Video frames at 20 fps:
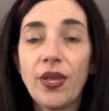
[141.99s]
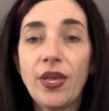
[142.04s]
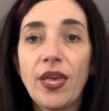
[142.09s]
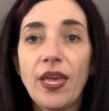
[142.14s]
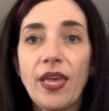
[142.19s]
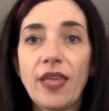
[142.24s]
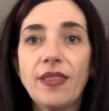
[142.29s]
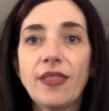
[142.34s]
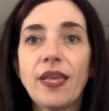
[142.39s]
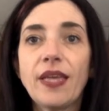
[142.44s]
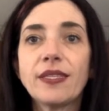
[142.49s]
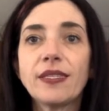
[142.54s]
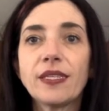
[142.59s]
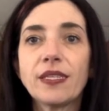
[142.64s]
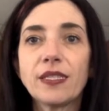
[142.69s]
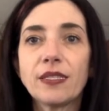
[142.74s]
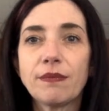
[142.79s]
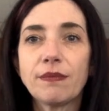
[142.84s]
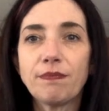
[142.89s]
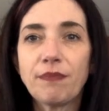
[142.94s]
and that's
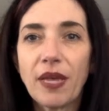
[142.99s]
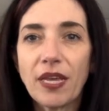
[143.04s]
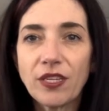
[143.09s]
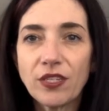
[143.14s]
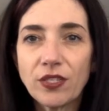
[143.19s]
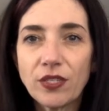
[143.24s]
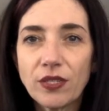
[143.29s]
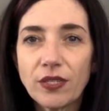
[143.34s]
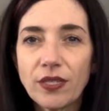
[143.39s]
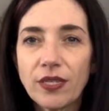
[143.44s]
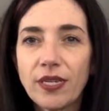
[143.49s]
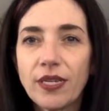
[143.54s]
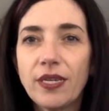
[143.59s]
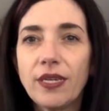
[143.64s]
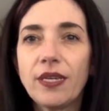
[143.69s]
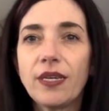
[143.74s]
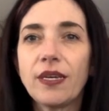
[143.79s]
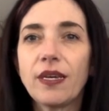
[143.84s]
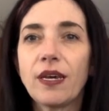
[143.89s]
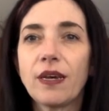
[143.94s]
especially
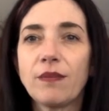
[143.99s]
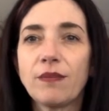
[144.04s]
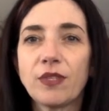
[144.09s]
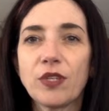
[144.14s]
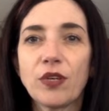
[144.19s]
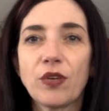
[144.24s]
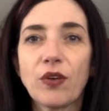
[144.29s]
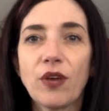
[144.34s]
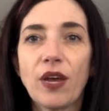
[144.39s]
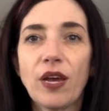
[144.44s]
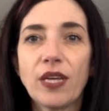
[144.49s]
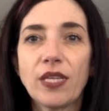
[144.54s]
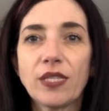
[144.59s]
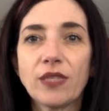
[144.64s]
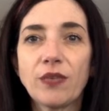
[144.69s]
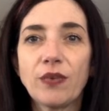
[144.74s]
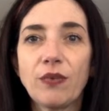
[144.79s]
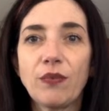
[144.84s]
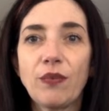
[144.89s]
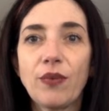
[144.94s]
comes across when
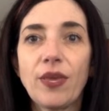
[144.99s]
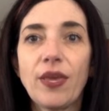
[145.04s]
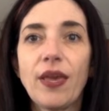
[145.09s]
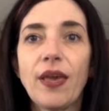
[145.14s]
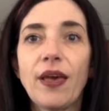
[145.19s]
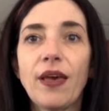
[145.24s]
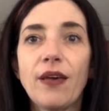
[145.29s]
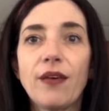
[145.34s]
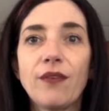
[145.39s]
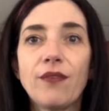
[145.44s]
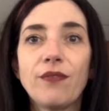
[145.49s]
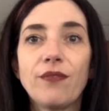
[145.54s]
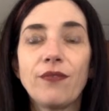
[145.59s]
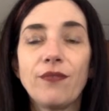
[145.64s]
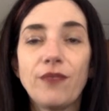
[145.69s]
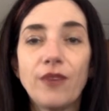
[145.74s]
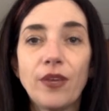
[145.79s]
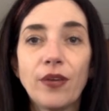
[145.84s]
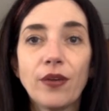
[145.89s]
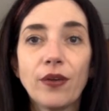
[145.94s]
we have
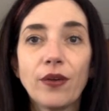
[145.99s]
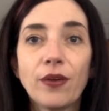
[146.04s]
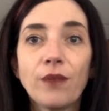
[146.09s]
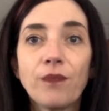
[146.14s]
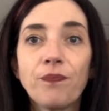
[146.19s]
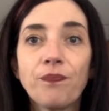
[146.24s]
fear,